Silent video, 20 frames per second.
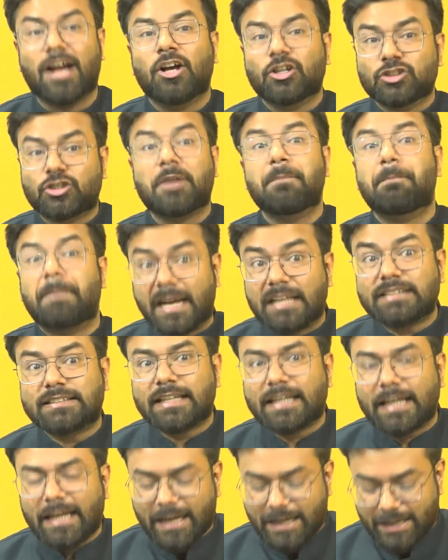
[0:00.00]
So he brings
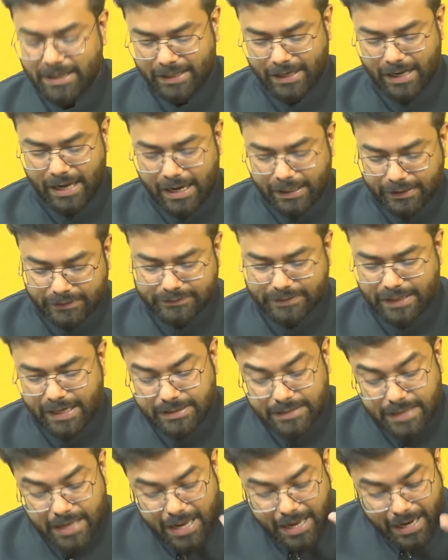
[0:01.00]
in India and he
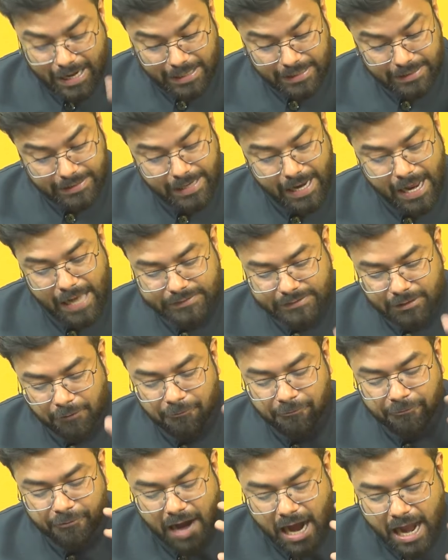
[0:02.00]
says, India as a
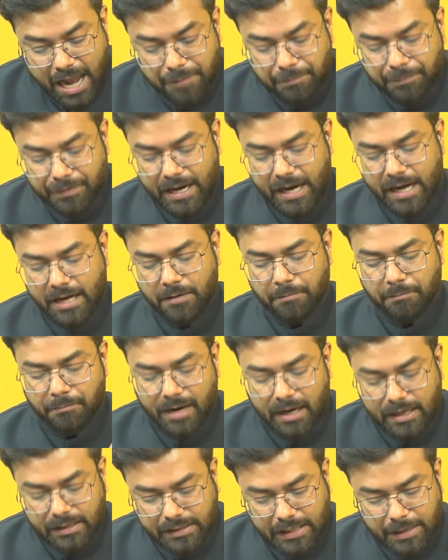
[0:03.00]
vibrant
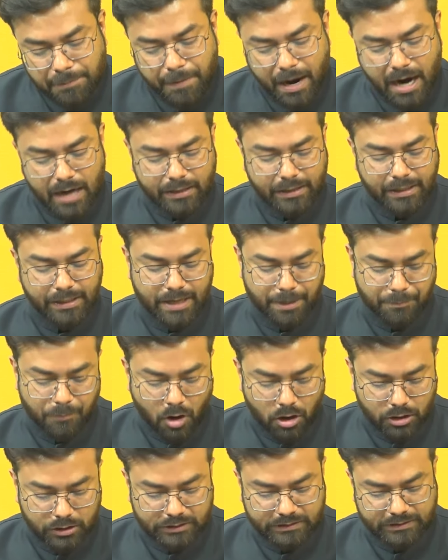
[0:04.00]
multi-party
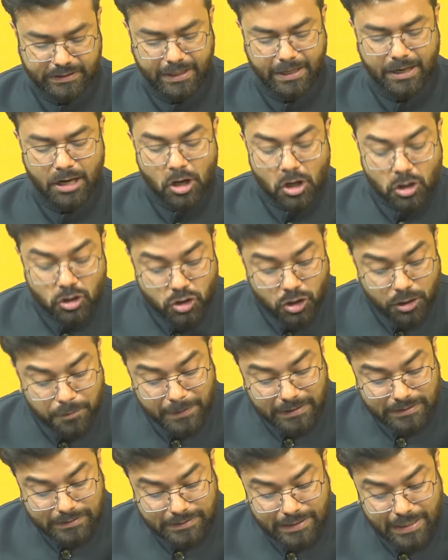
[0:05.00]
democracy should
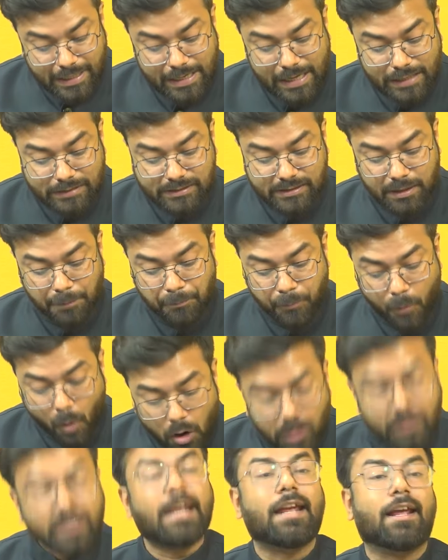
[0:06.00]
be seen as
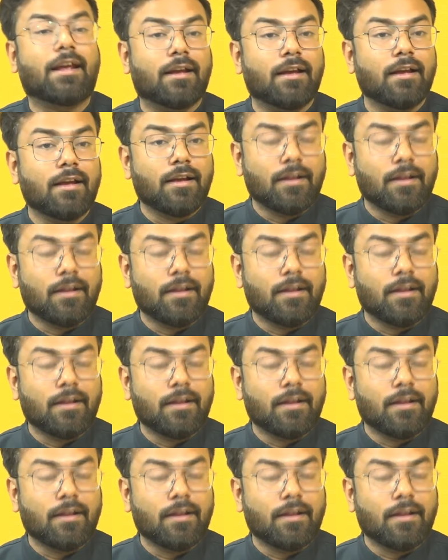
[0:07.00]
supporting